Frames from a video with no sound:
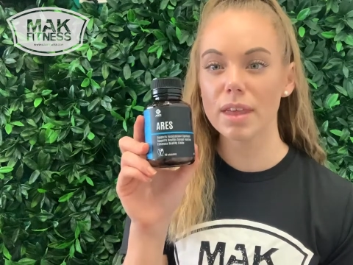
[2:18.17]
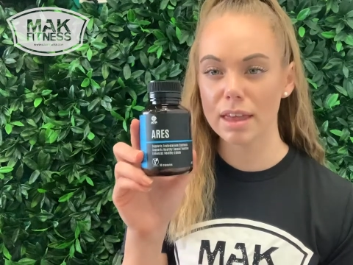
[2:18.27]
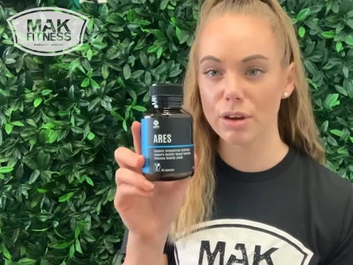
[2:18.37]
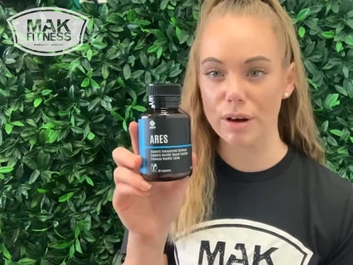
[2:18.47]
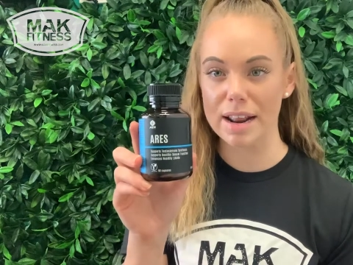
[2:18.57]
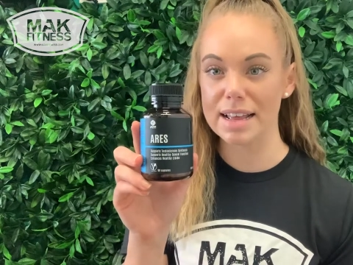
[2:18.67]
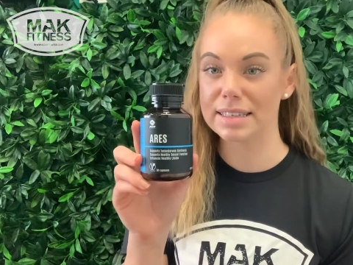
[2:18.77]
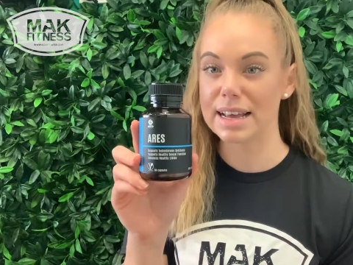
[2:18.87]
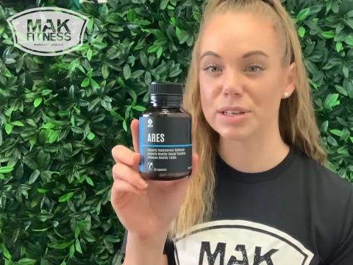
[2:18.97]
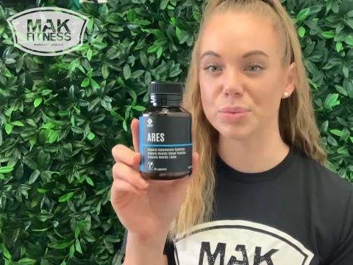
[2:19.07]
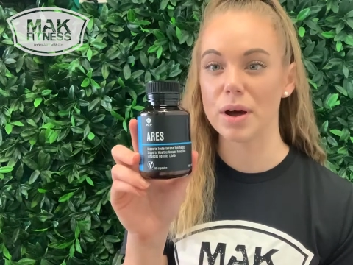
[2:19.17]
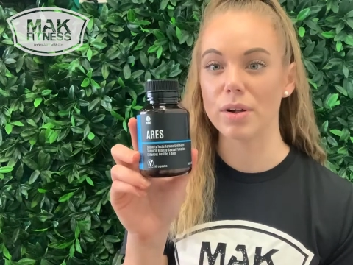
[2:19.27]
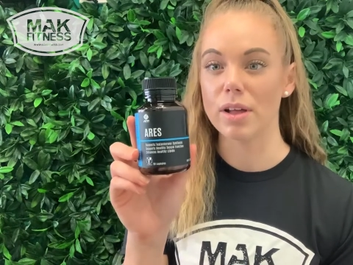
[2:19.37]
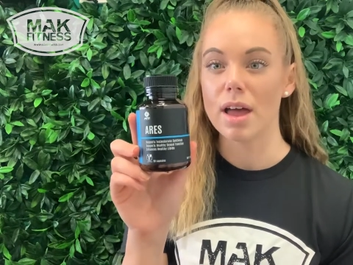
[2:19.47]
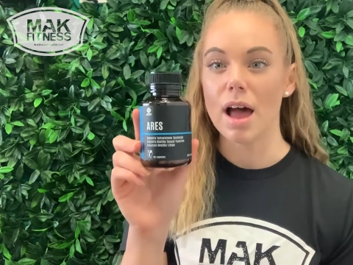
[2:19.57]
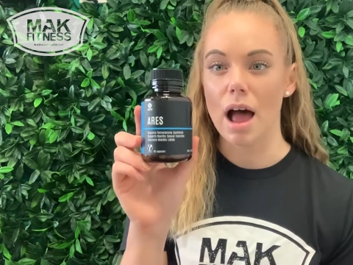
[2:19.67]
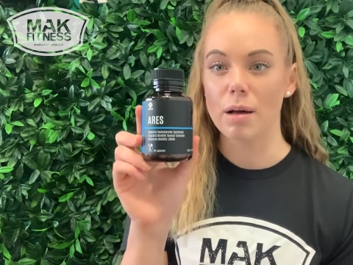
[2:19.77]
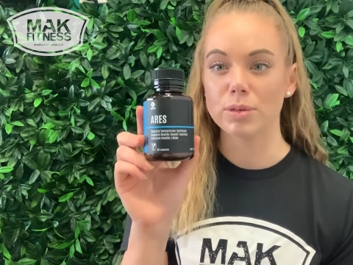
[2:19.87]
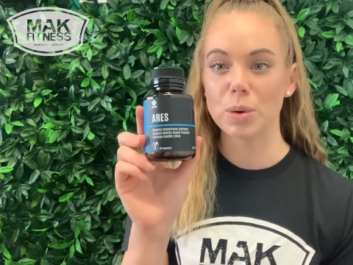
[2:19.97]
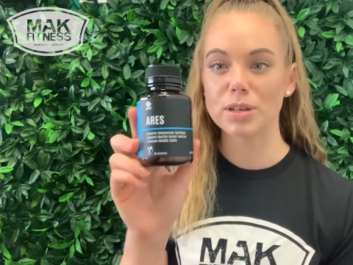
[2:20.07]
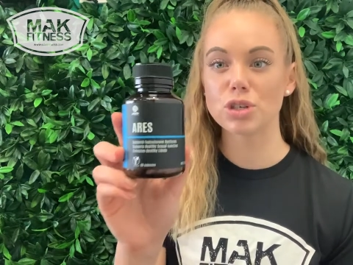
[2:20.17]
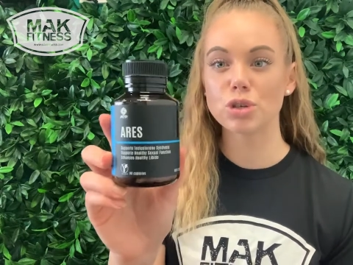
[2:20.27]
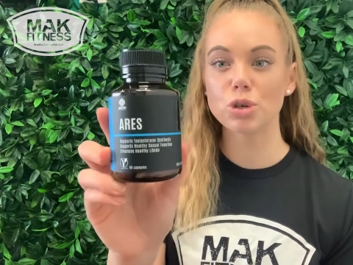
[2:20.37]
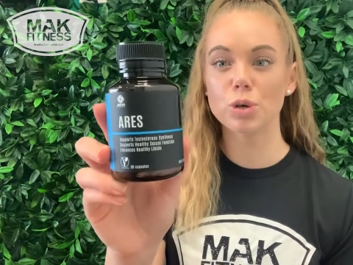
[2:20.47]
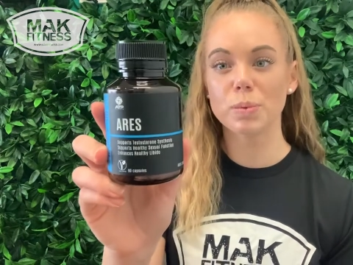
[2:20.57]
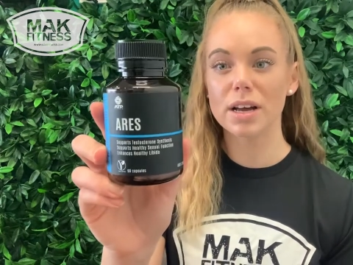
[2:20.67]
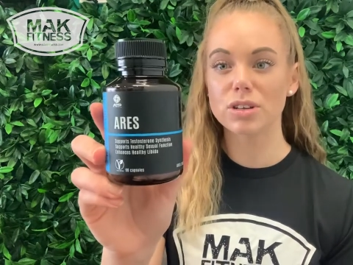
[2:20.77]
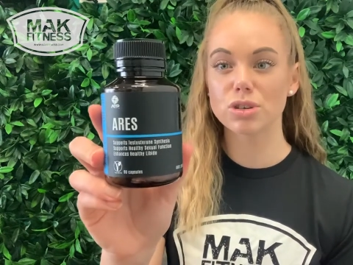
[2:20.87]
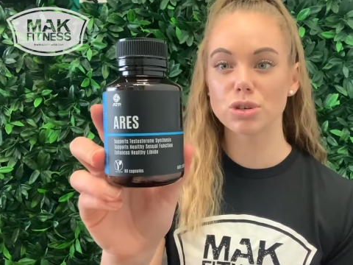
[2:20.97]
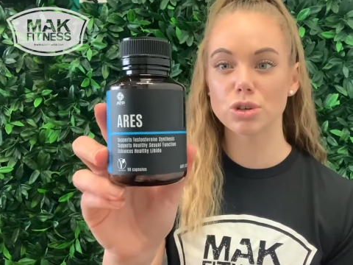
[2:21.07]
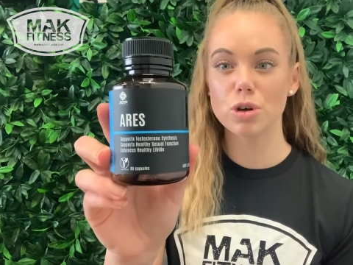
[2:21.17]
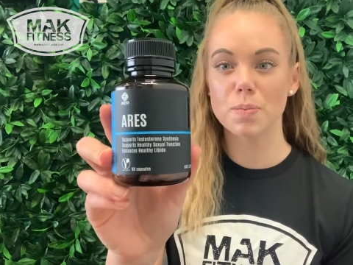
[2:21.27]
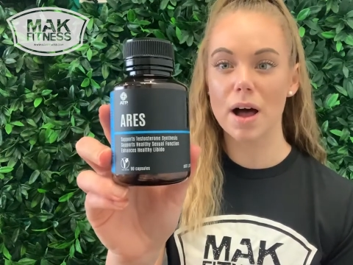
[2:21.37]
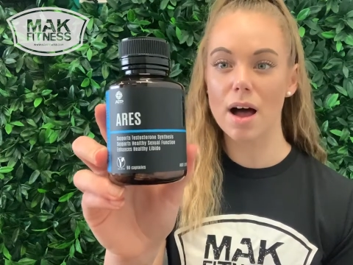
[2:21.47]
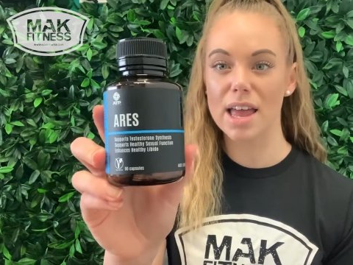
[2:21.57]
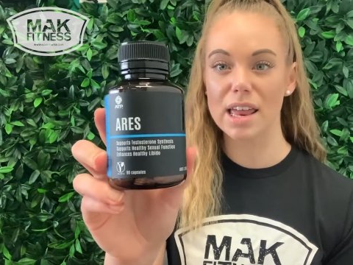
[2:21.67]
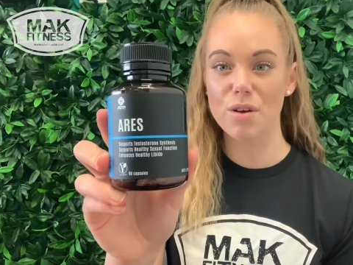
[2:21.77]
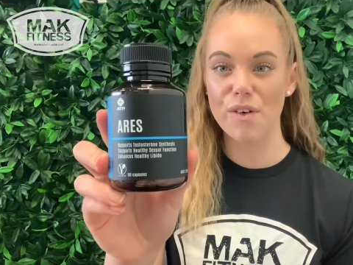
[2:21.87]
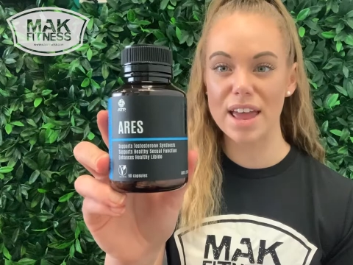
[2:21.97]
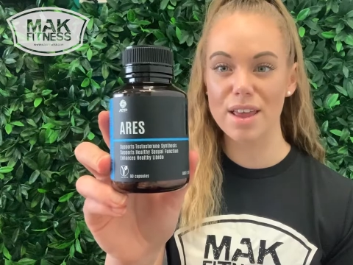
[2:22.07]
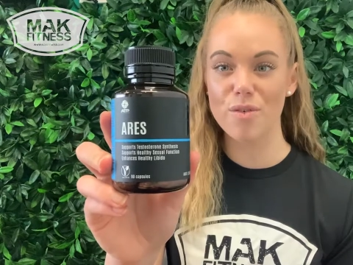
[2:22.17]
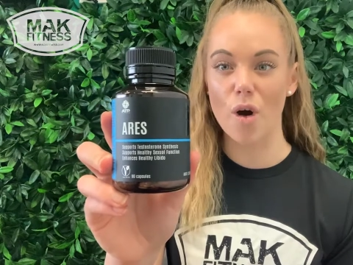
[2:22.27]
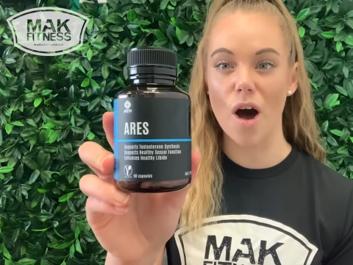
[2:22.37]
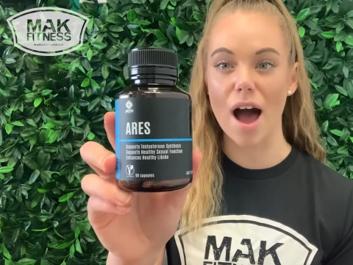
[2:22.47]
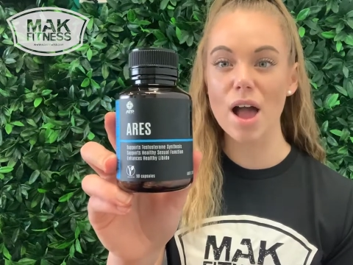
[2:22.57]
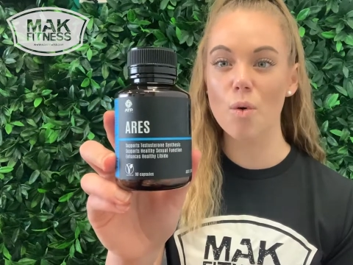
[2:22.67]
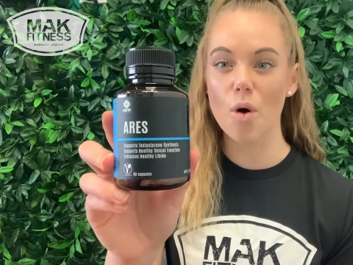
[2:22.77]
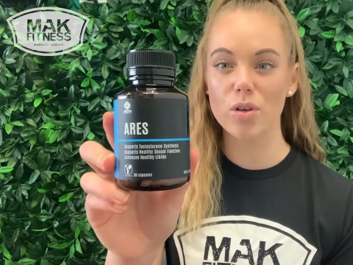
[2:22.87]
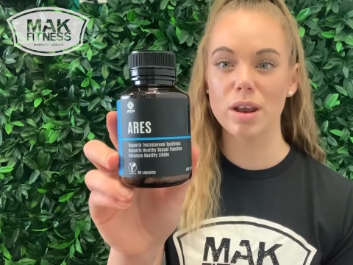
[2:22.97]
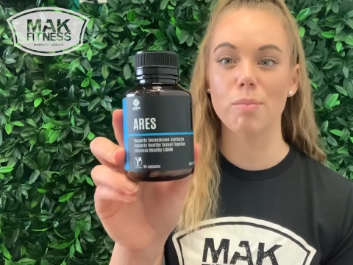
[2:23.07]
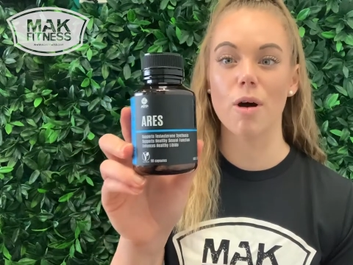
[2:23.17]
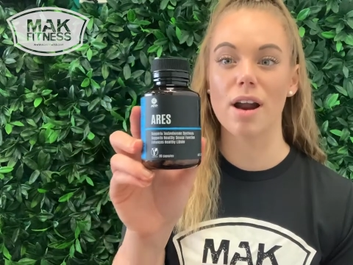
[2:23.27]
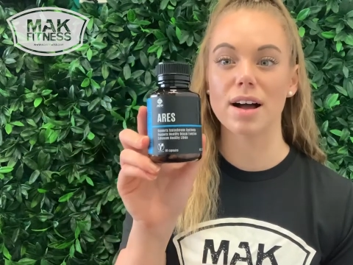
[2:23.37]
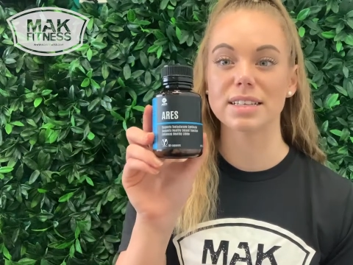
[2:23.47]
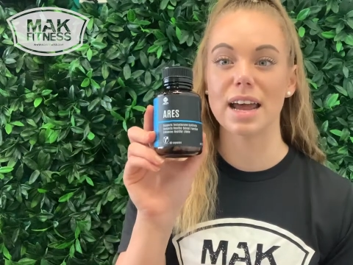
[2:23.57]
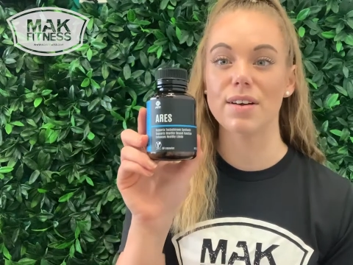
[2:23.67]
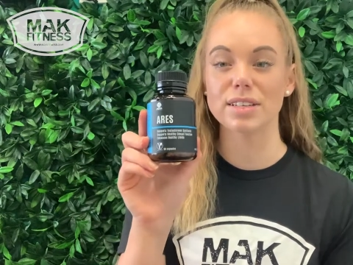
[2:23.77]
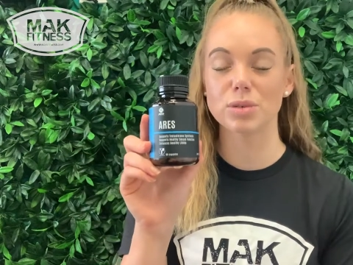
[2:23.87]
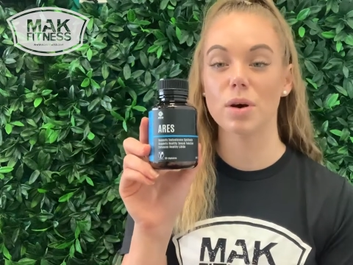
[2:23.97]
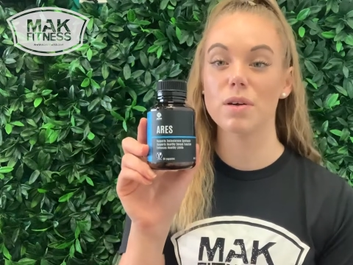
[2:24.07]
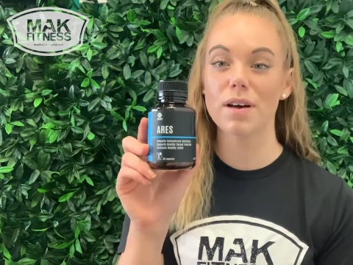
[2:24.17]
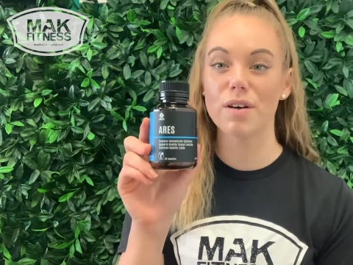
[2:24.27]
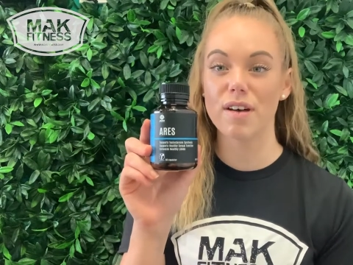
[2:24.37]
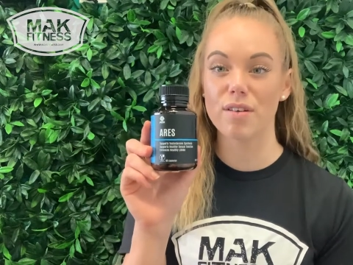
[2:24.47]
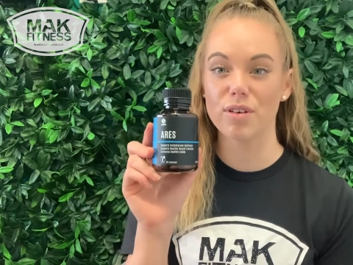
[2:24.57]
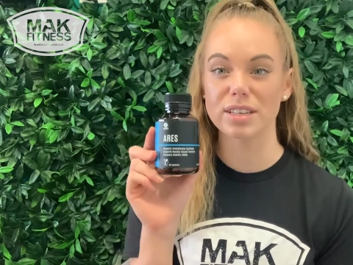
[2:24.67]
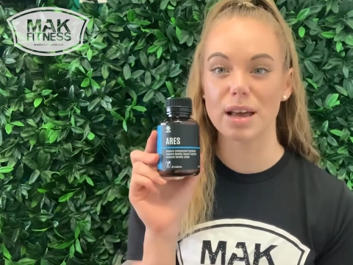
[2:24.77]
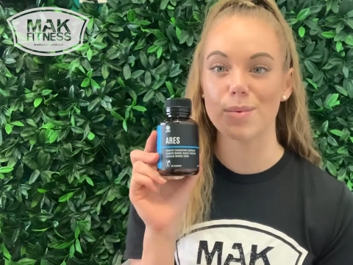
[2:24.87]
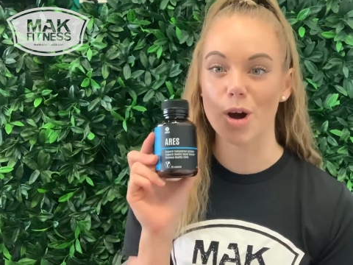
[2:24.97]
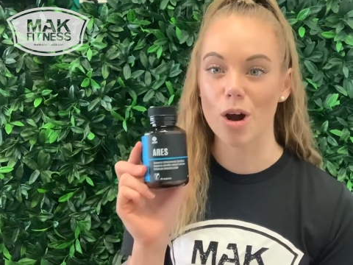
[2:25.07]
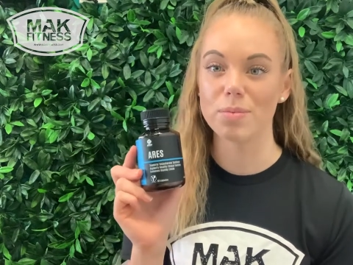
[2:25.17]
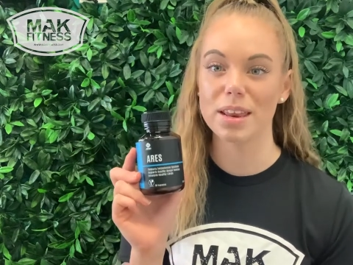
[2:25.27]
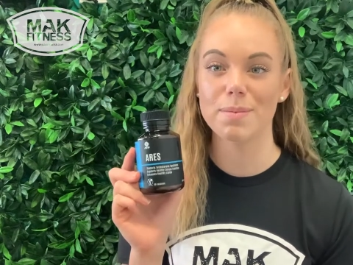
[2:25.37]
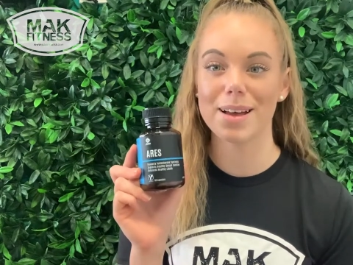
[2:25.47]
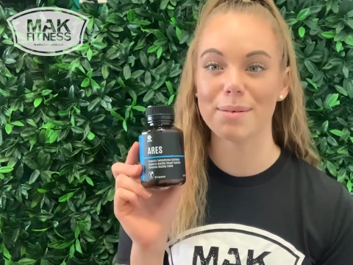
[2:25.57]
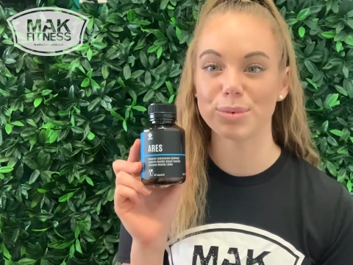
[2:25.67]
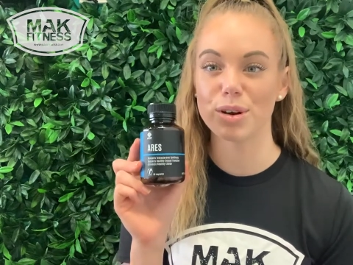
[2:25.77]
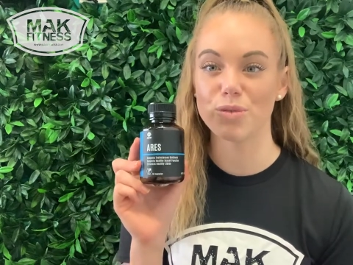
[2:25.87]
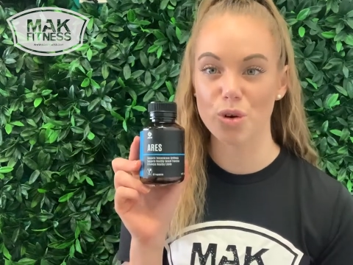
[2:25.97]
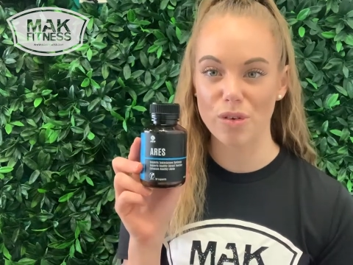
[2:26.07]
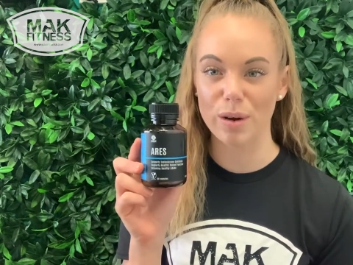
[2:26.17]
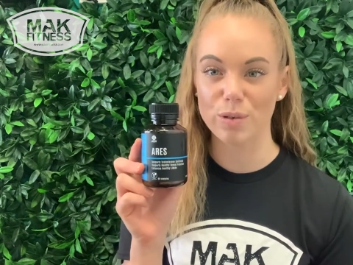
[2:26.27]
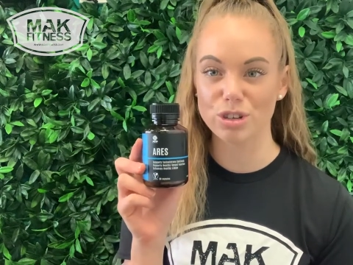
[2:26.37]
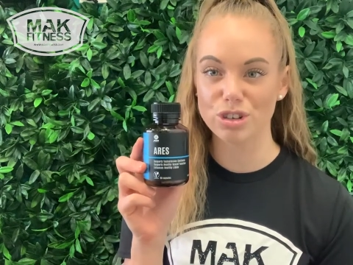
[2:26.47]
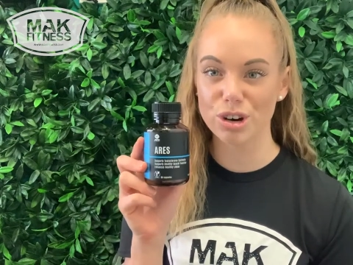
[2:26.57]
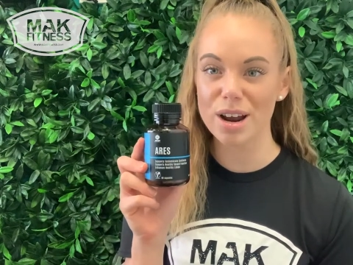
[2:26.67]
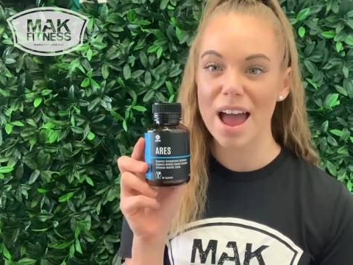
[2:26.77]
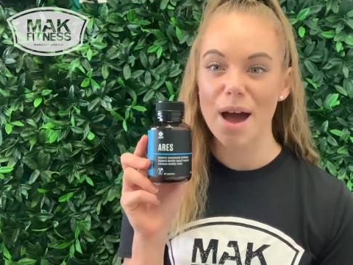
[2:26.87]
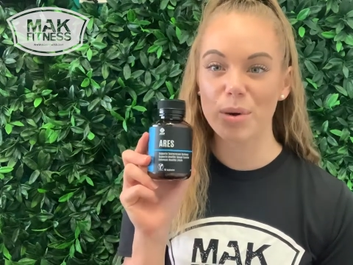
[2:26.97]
ingredients as well. So a super, super innovative, high quality product. Ares is one of our favorites, and we hope that it becomes one of your favorites too.